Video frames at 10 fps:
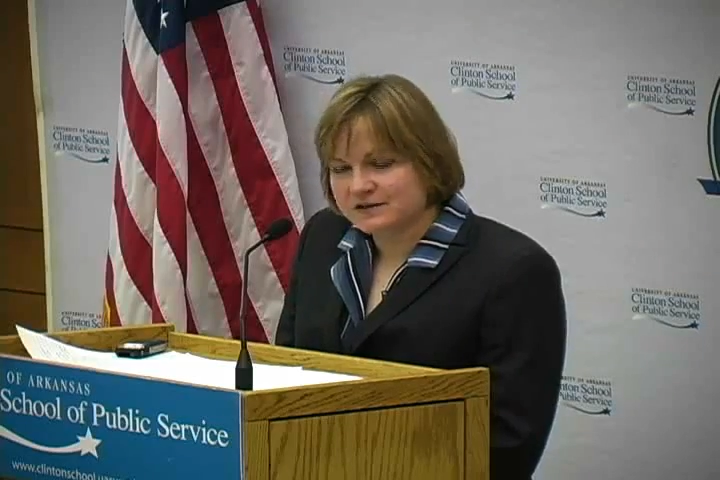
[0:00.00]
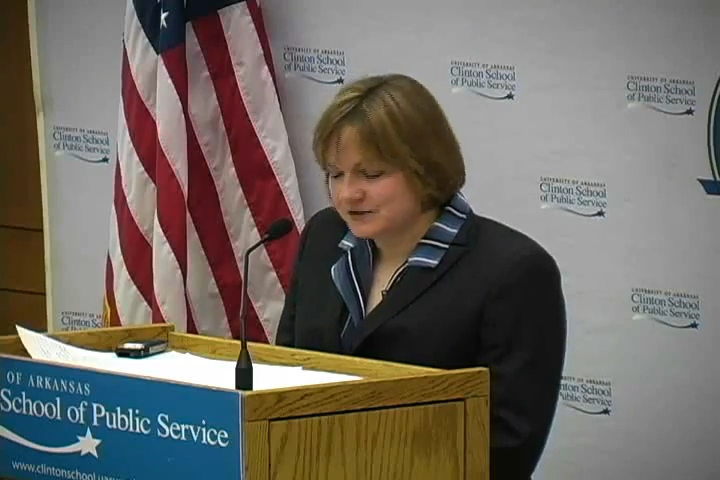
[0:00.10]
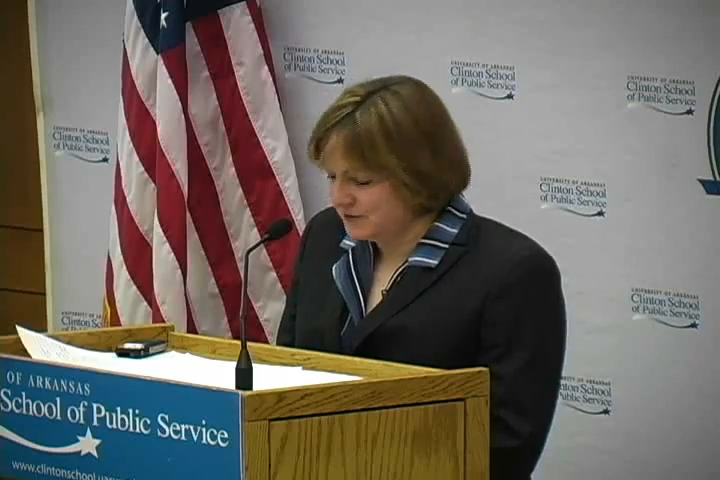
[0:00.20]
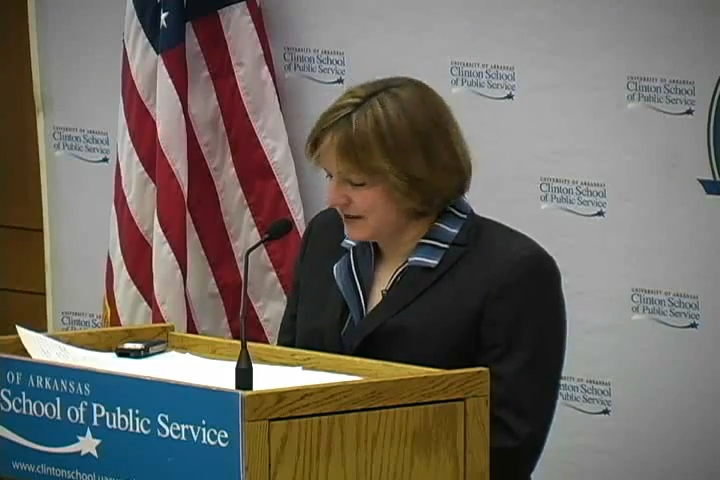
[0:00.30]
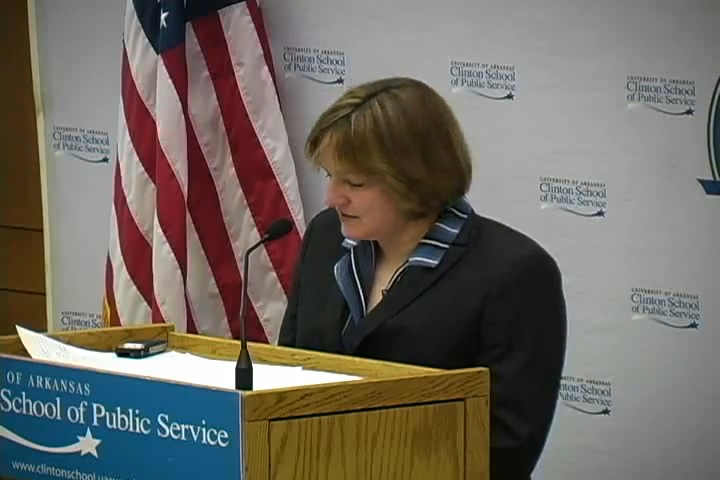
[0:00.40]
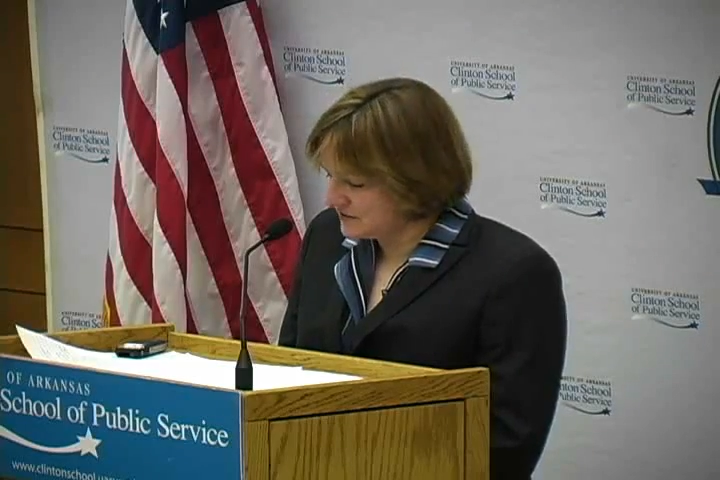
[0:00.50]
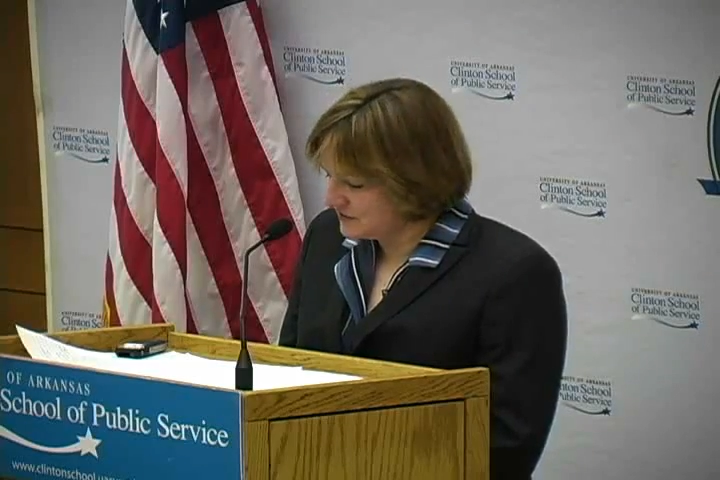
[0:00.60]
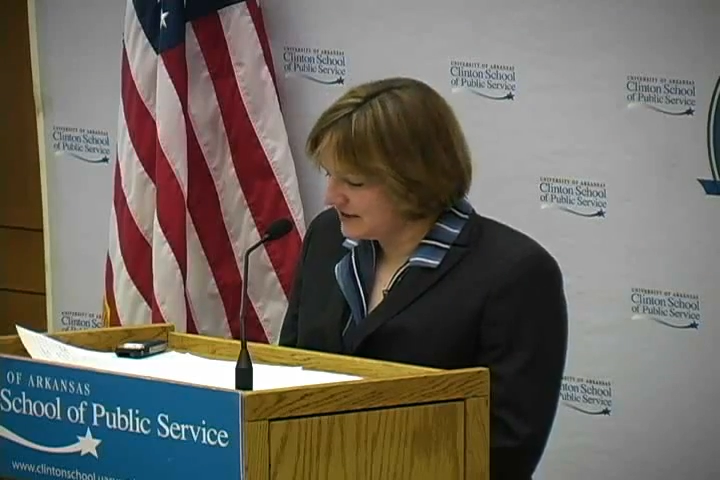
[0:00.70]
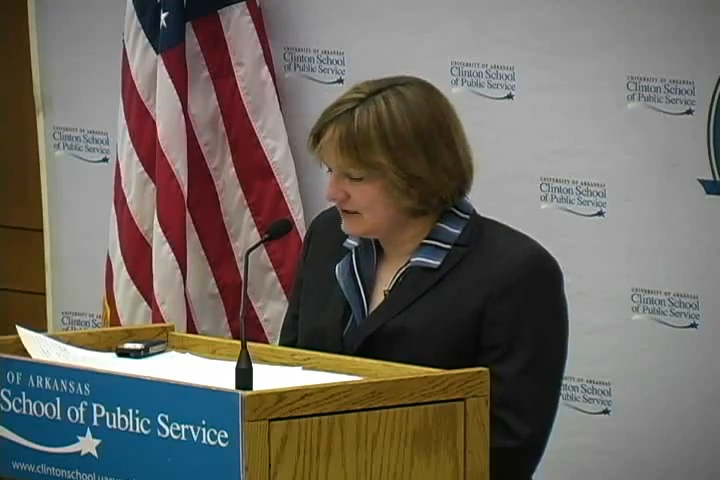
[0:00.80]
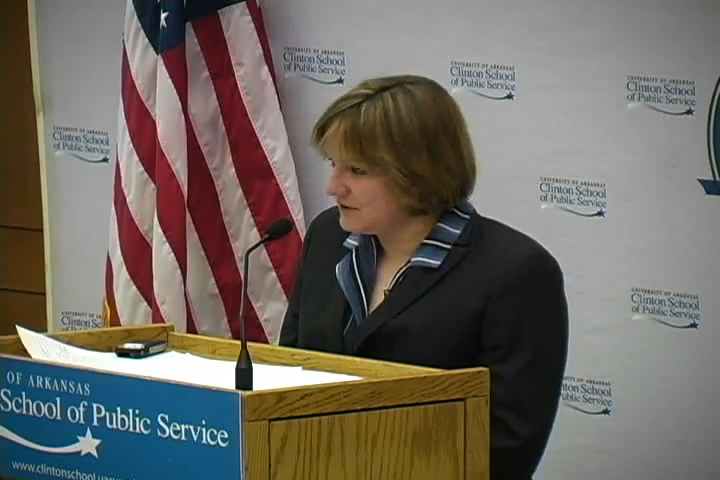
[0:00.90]

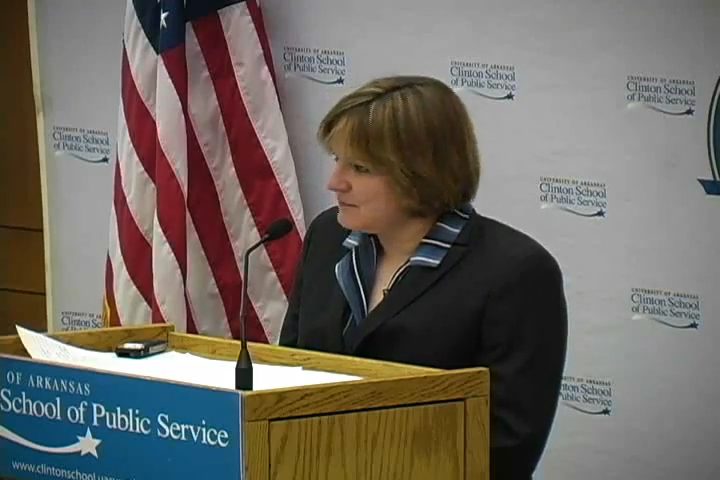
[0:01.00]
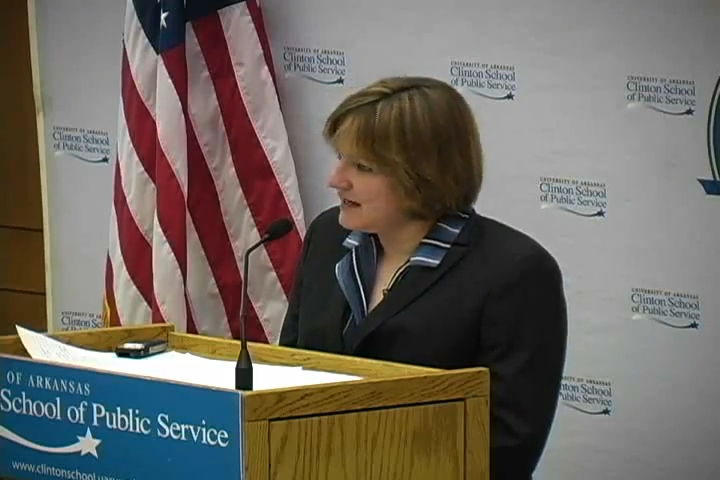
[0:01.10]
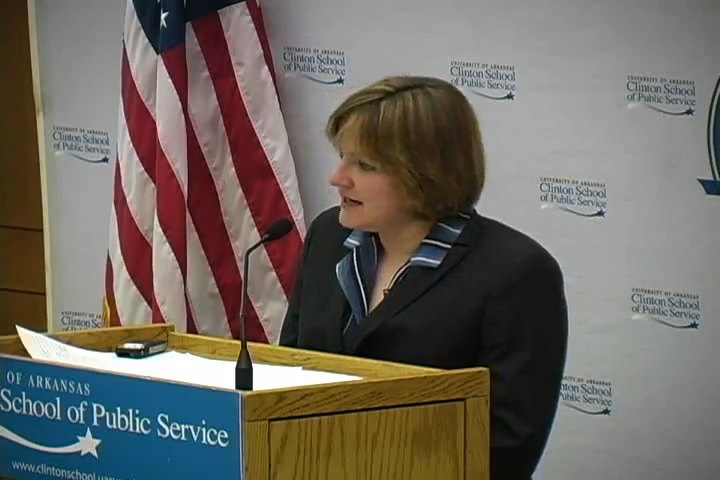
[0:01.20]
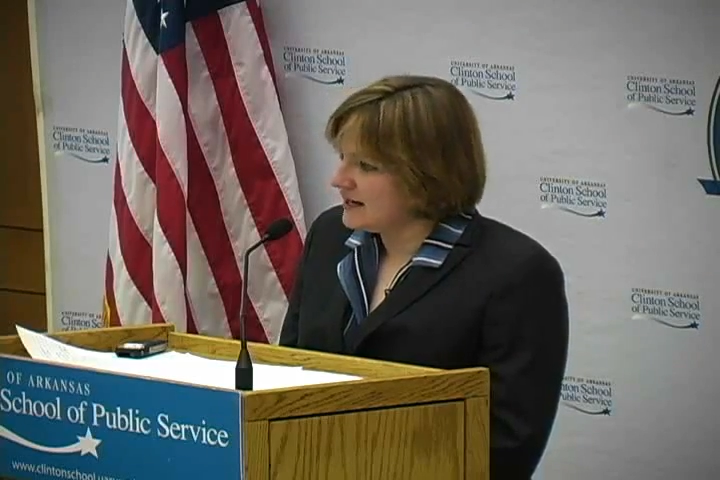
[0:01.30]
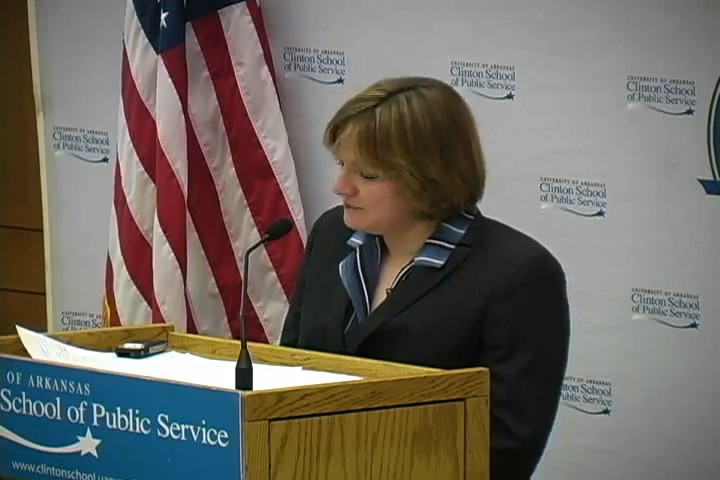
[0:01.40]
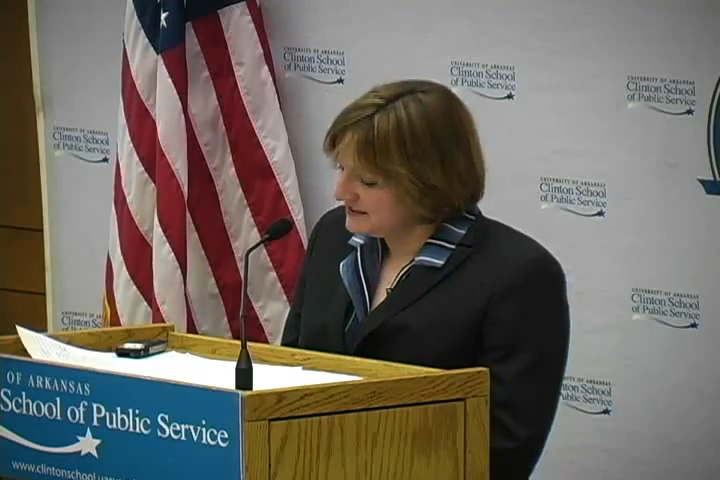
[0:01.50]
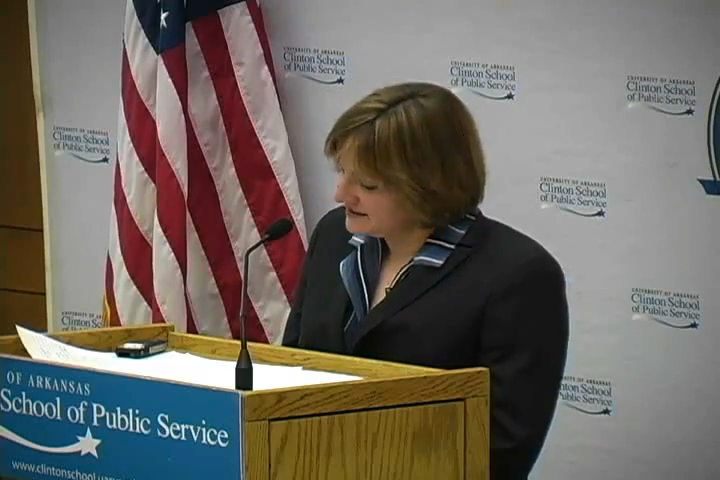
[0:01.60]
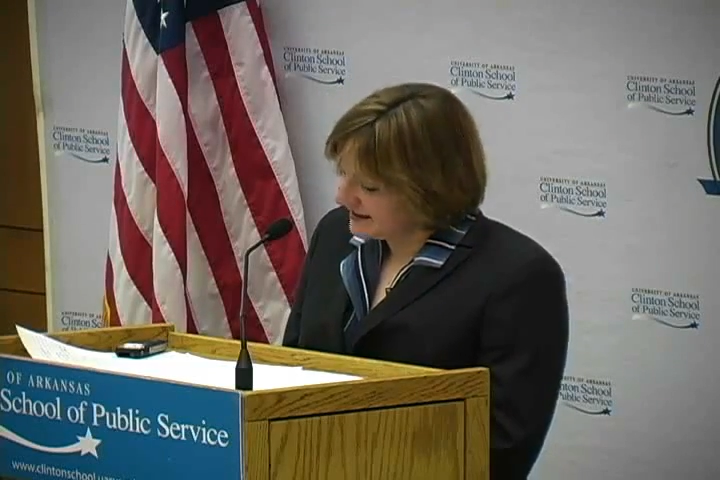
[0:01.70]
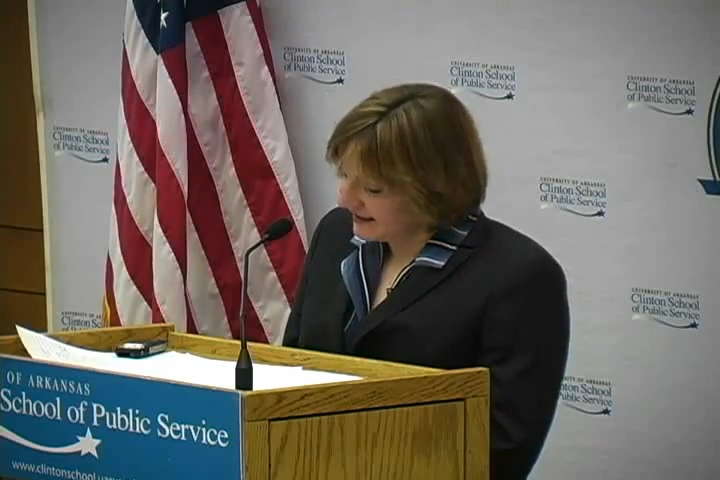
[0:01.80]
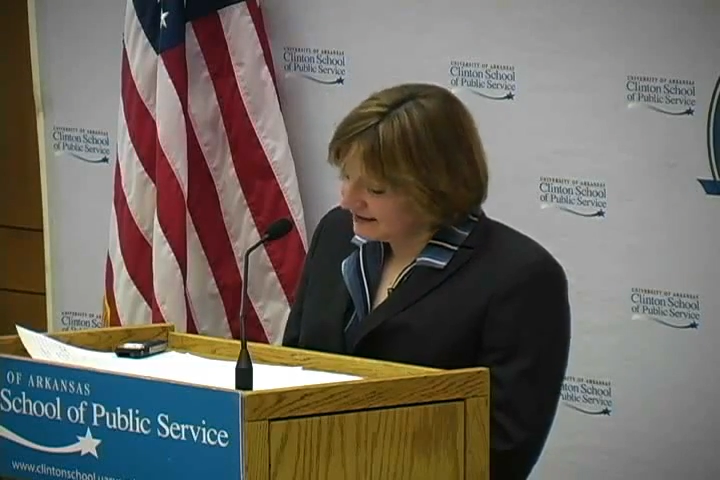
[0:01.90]
2007 may now be
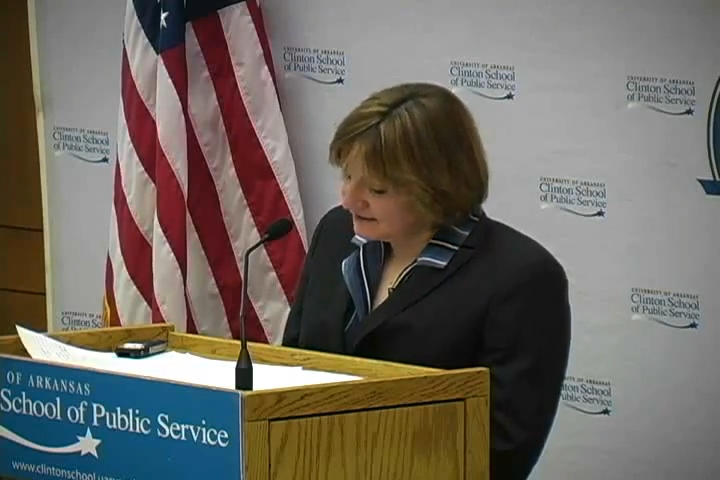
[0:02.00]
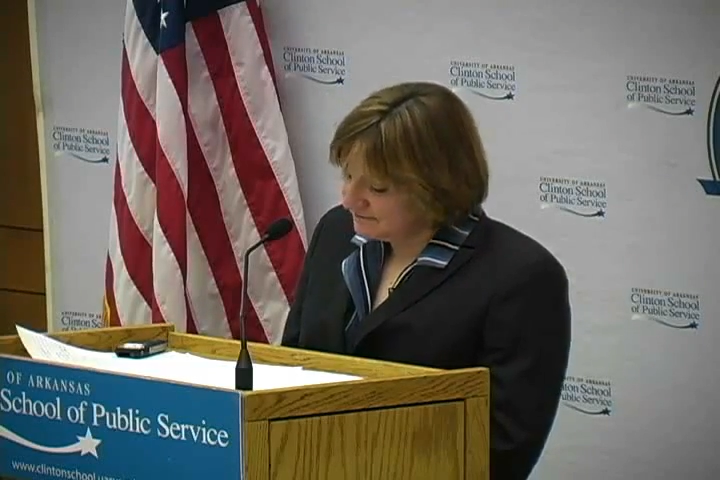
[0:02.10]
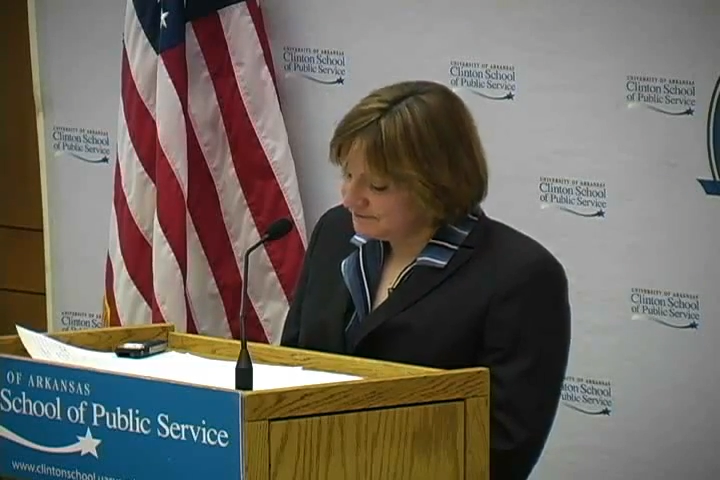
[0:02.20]
cited,